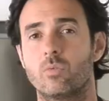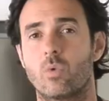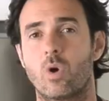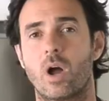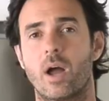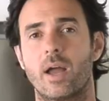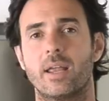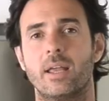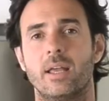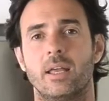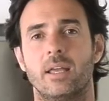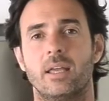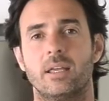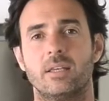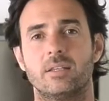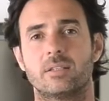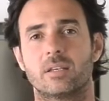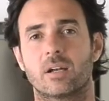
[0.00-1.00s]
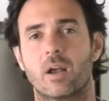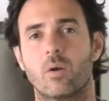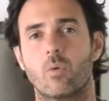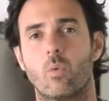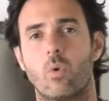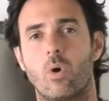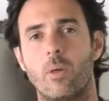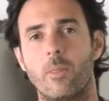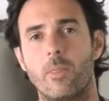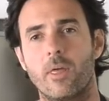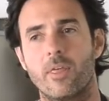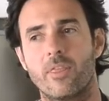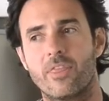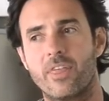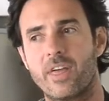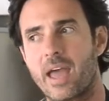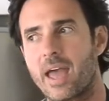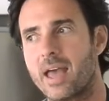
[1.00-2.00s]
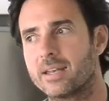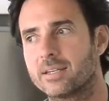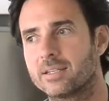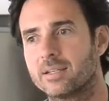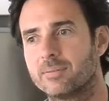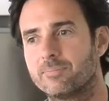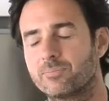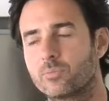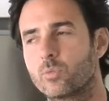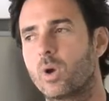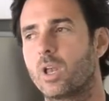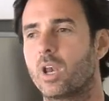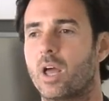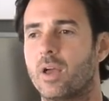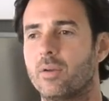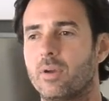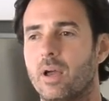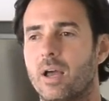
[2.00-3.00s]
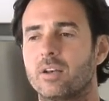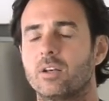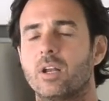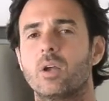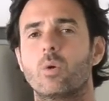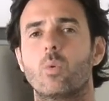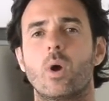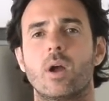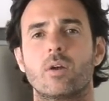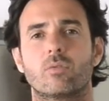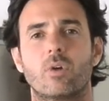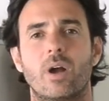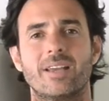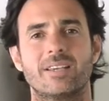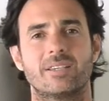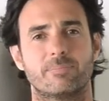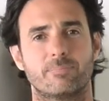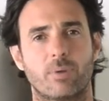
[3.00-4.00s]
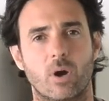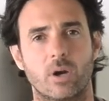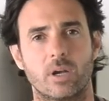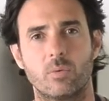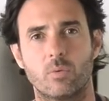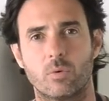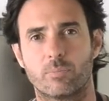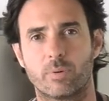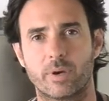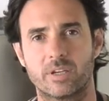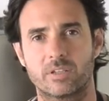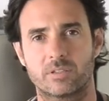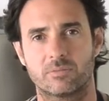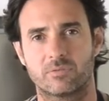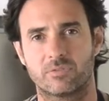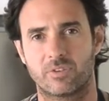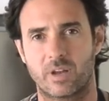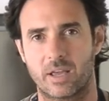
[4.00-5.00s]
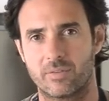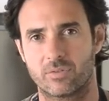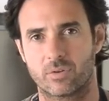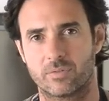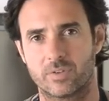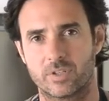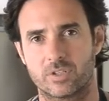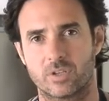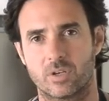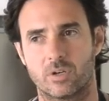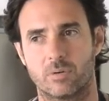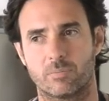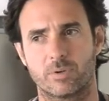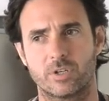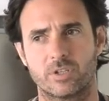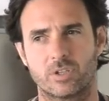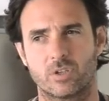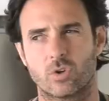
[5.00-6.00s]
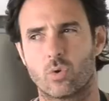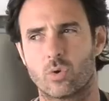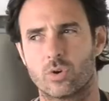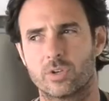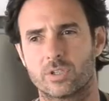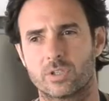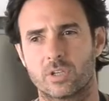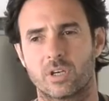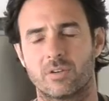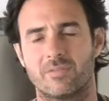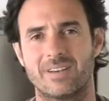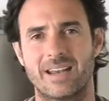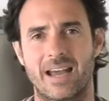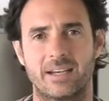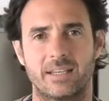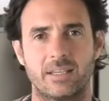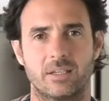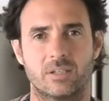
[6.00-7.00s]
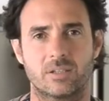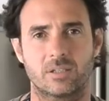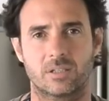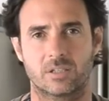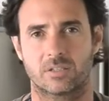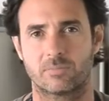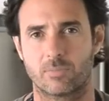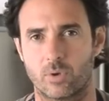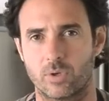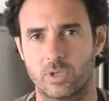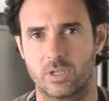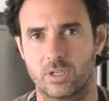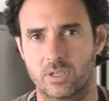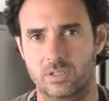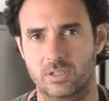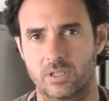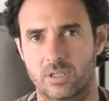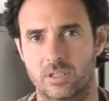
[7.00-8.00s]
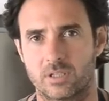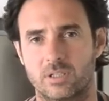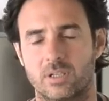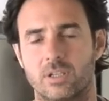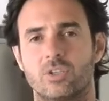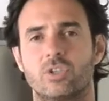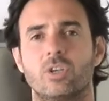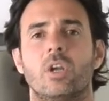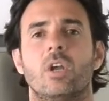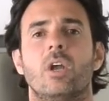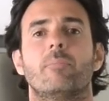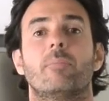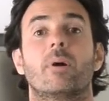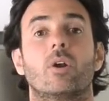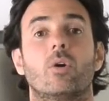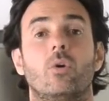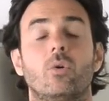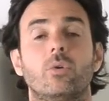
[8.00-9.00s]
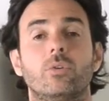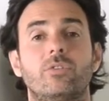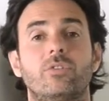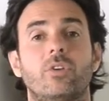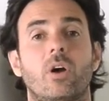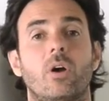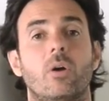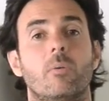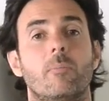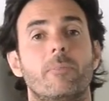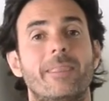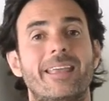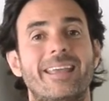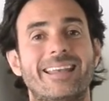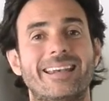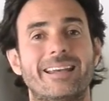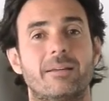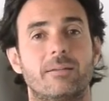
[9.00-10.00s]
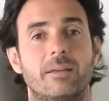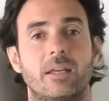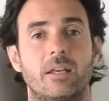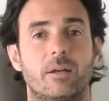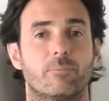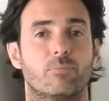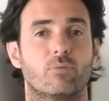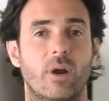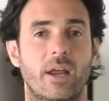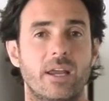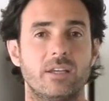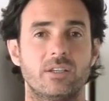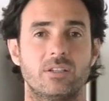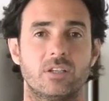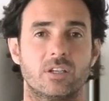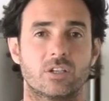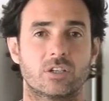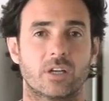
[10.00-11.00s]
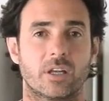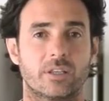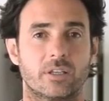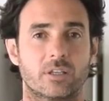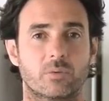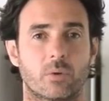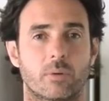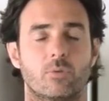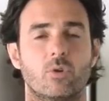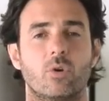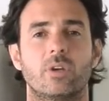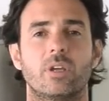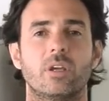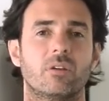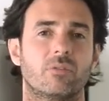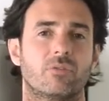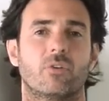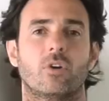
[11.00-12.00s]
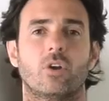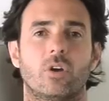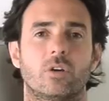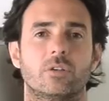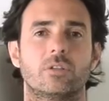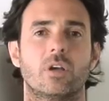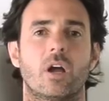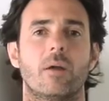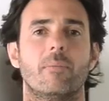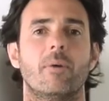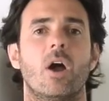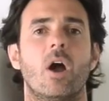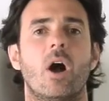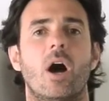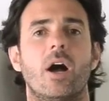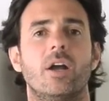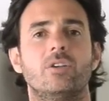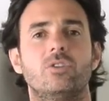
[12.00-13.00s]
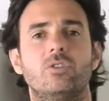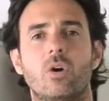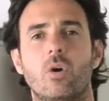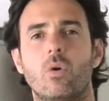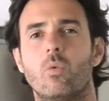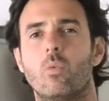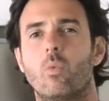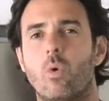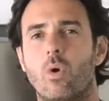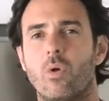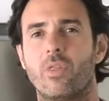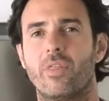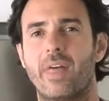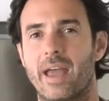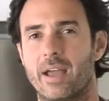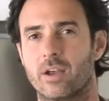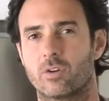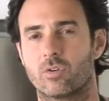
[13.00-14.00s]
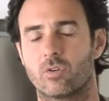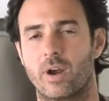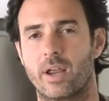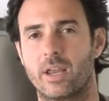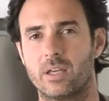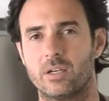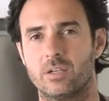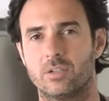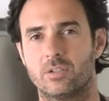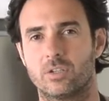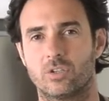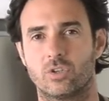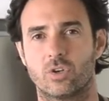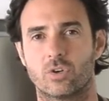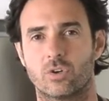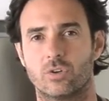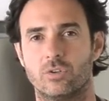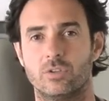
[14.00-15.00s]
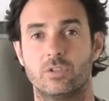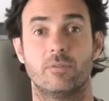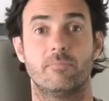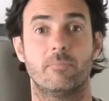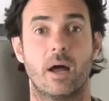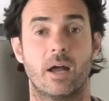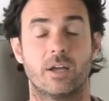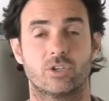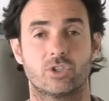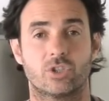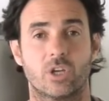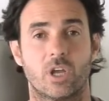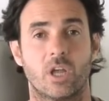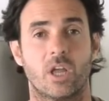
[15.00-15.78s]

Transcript: why is that I want that, well, unlike white rice, barley will bring some flavor of its own. It brings a gorgeous kind of nuttiness and a smokiness to this dish. But also, in a braised dish like this where I'm cooking it for a long time, I don't want that grain to turn to mush.